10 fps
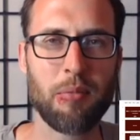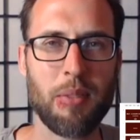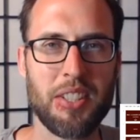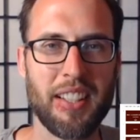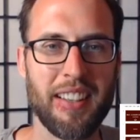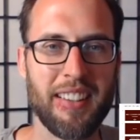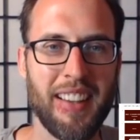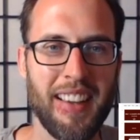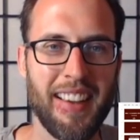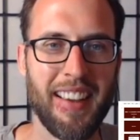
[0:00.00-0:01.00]
Michigan,
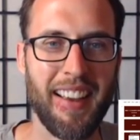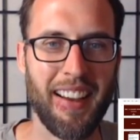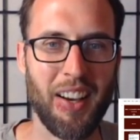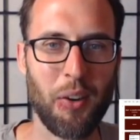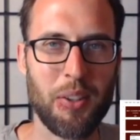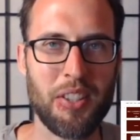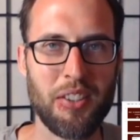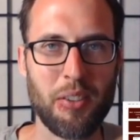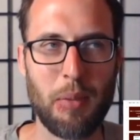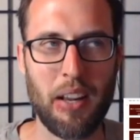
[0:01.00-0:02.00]
which
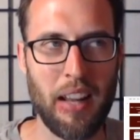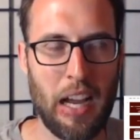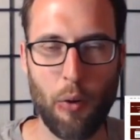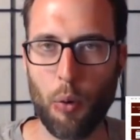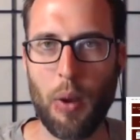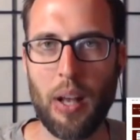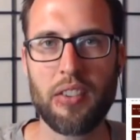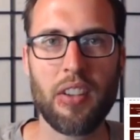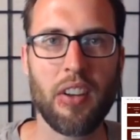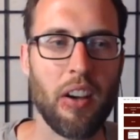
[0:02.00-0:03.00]
is about an hour
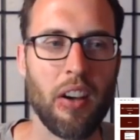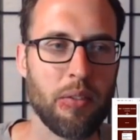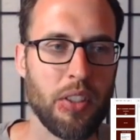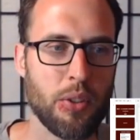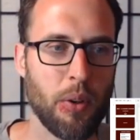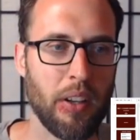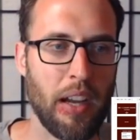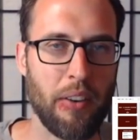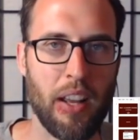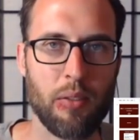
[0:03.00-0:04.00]
west of
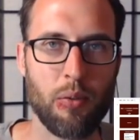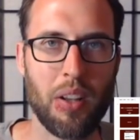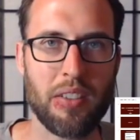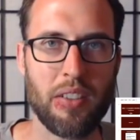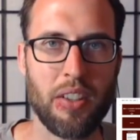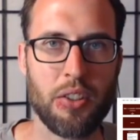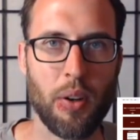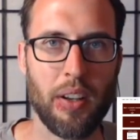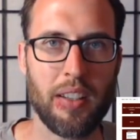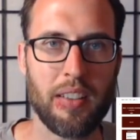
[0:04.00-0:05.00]
Detroit, hour and a half west of
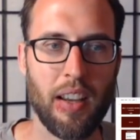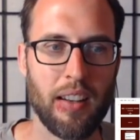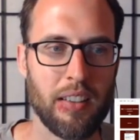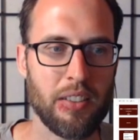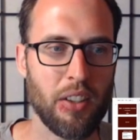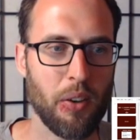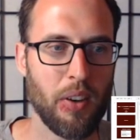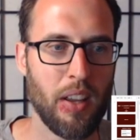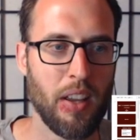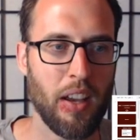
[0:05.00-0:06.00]
Detroit, kind of. So
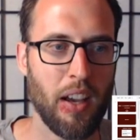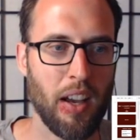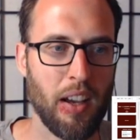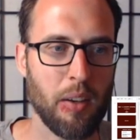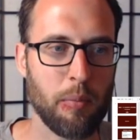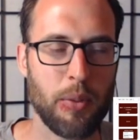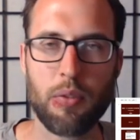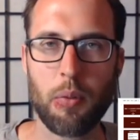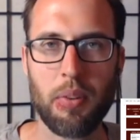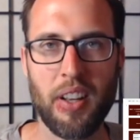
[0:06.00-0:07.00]

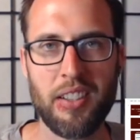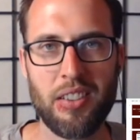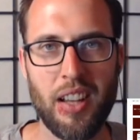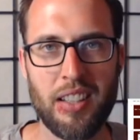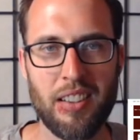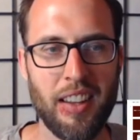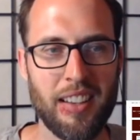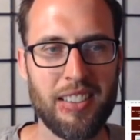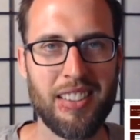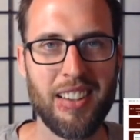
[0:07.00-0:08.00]
beautiful place, lots of
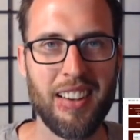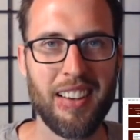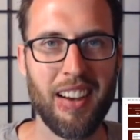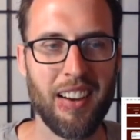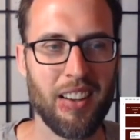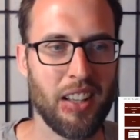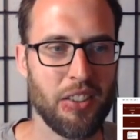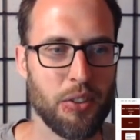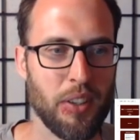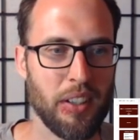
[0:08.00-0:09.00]
lakes, lots
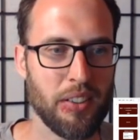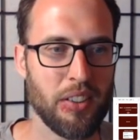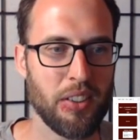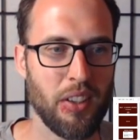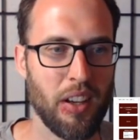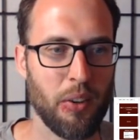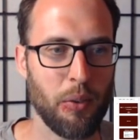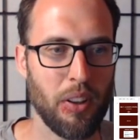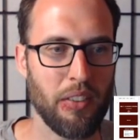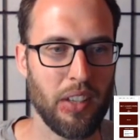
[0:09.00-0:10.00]
of trails. We
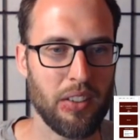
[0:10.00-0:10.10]
love it.